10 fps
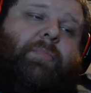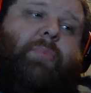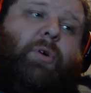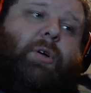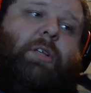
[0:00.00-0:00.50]

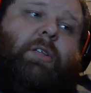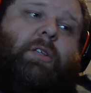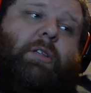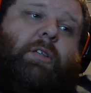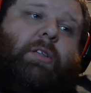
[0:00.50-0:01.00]
put
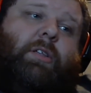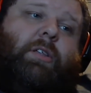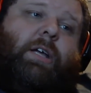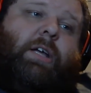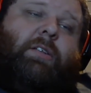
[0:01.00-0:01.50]

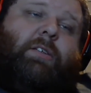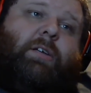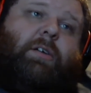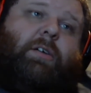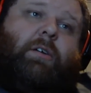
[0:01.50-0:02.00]
that
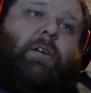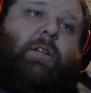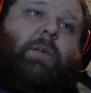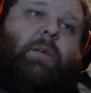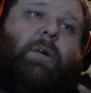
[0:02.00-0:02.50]
sticker on
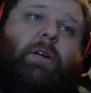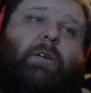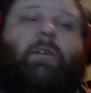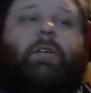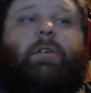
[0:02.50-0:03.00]
that
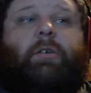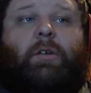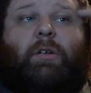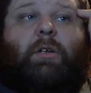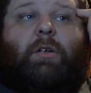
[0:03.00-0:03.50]
monitor
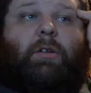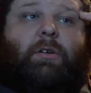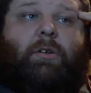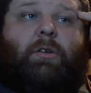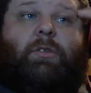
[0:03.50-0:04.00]

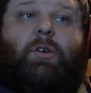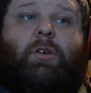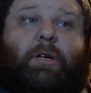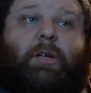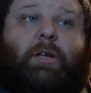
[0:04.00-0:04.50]

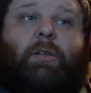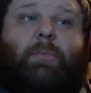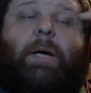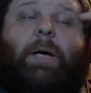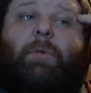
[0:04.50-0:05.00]
during the
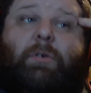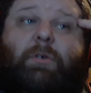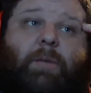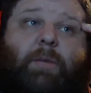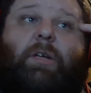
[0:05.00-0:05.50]
Bob Dole
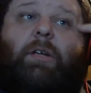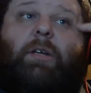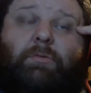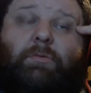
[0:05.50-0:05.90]
campaign.